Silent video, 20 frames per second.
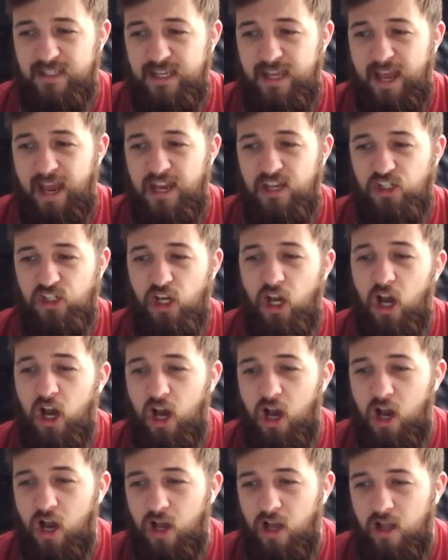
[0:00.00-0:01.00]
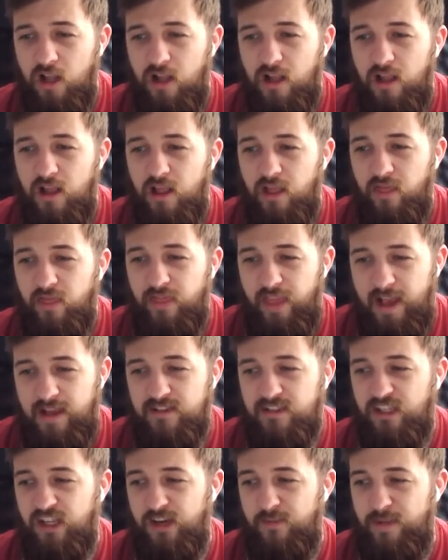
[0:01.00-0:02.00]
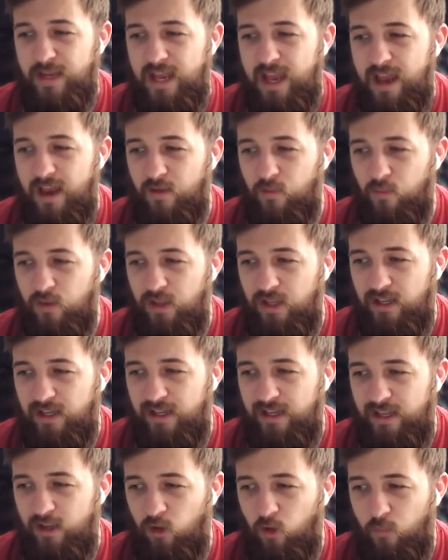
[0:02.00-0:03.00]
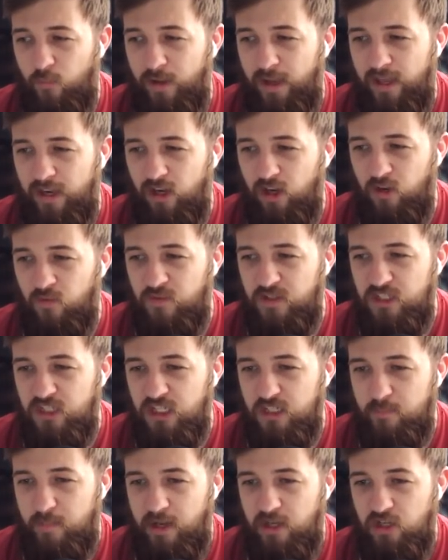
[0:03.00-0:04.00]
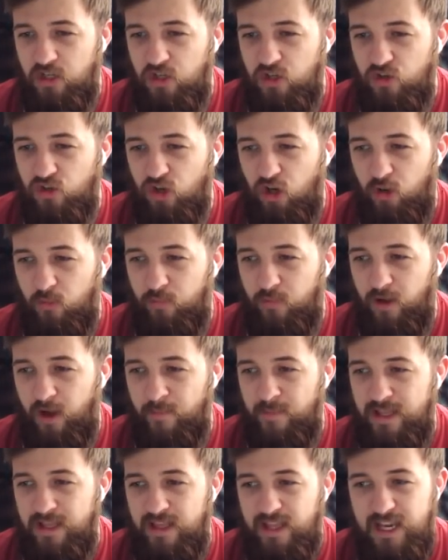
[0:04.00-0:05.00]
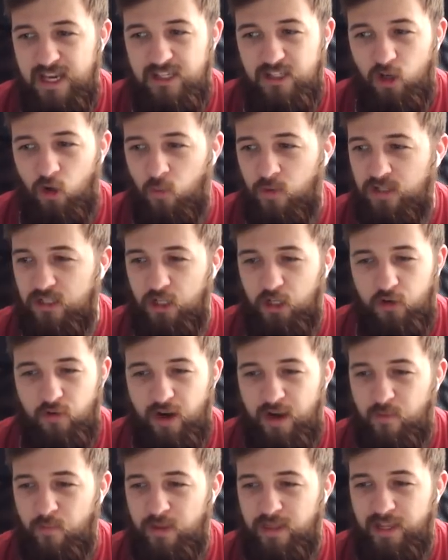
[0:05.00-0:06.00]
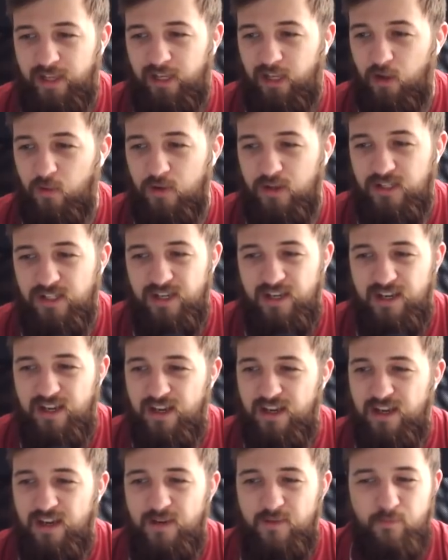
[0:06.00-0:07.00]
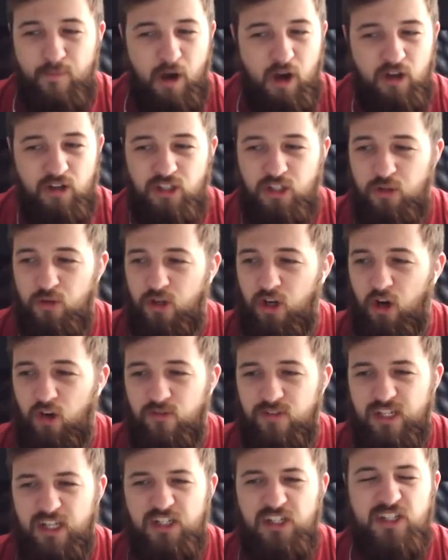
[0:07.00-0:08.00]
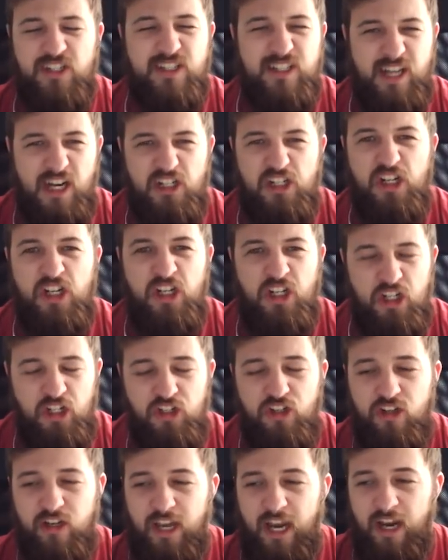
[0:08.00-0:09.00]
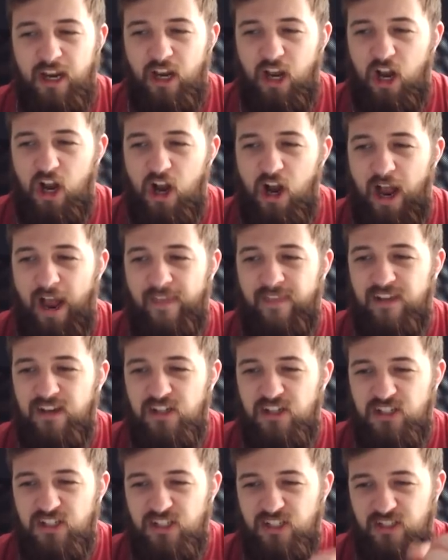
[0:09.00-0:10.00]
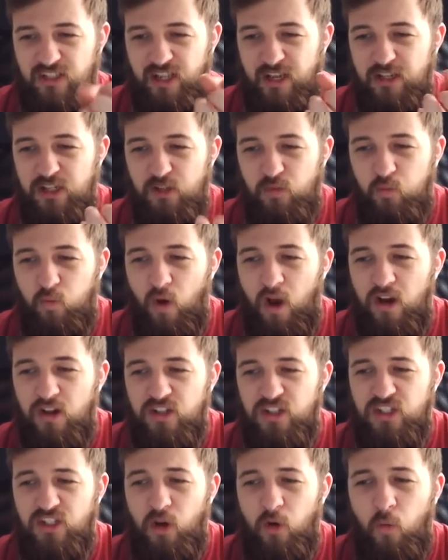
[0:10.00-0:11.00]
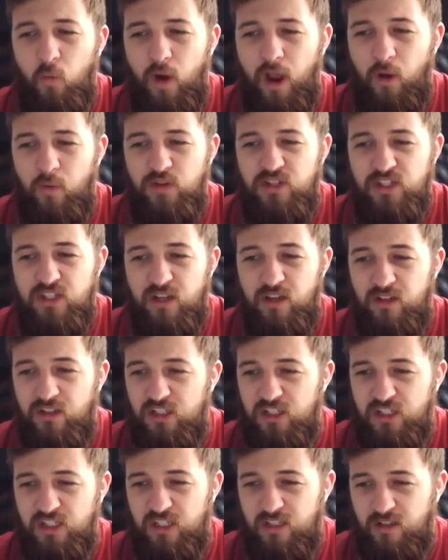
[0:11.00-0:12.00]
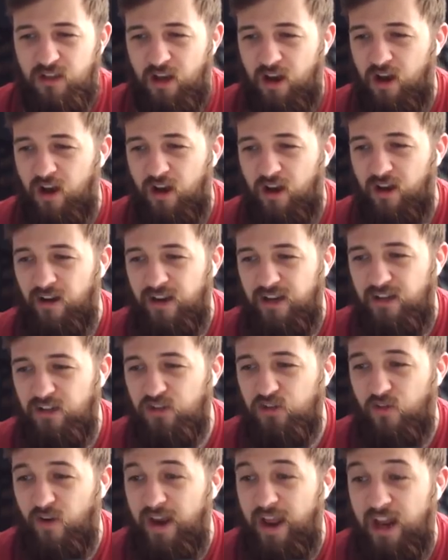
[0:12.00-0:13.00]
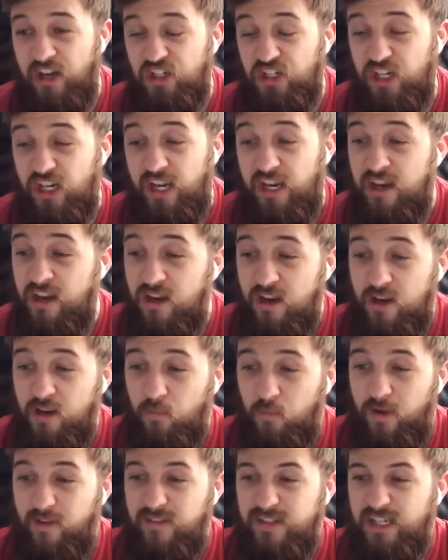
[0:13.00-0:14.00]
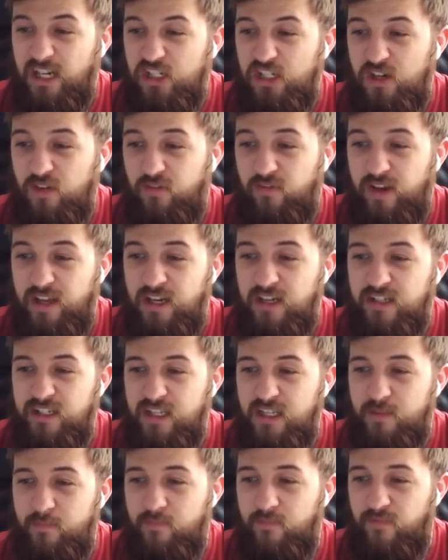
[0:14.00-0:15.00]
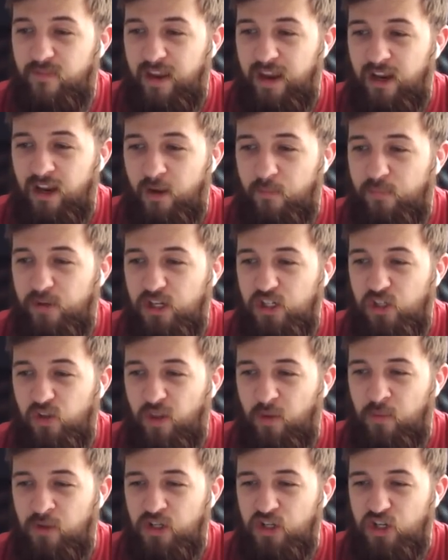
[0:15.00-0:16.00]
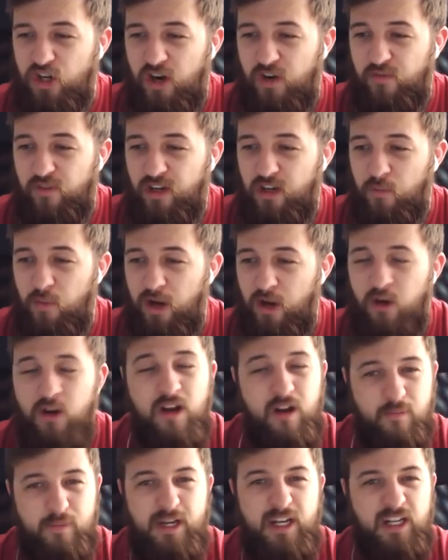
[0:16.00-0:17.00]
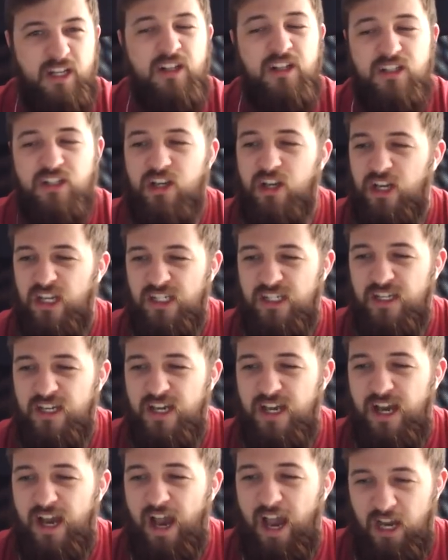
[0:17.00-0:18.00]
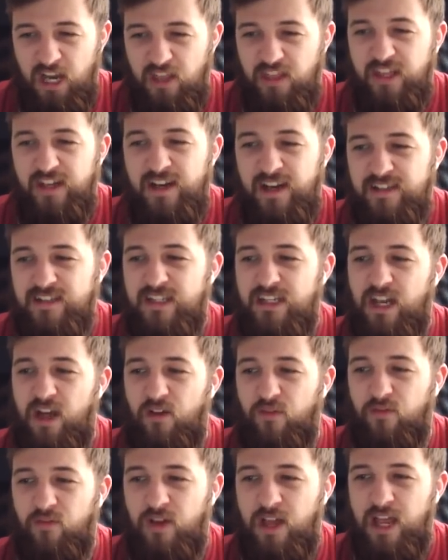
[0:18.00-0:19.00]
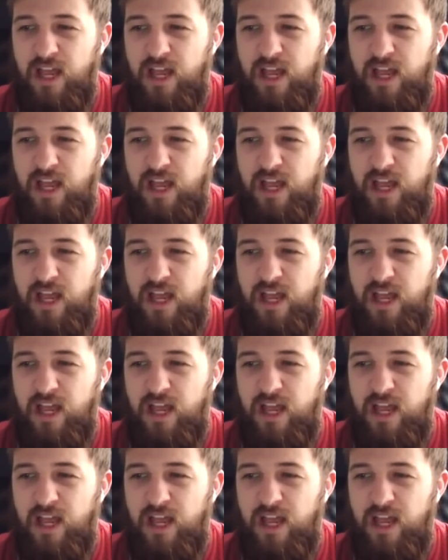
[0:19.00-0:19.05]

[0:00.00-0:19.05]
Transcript: CHR, that's going to be it, with a little bit of a suspension drop. I mean, these always look great when they're lowered. Mark II Golfs are just such a good looking car, and they just work so well with, it looks great actually. Where it's actually fitted into the thing, I'm pretty sure that wouldn't drive very well, but it looks good, and I think that's enough.